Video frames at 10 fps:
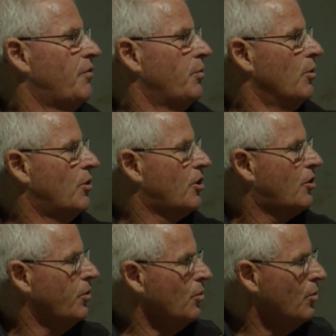we'll
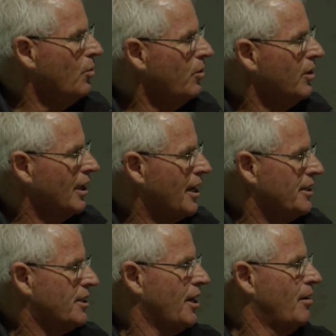cool the
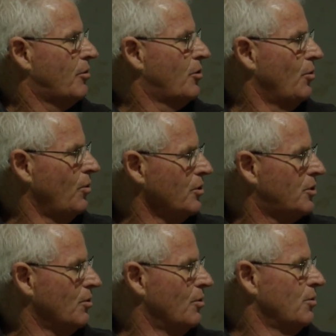landscape, cool the
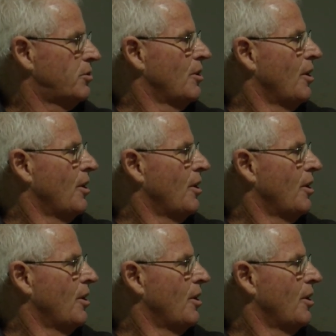soils,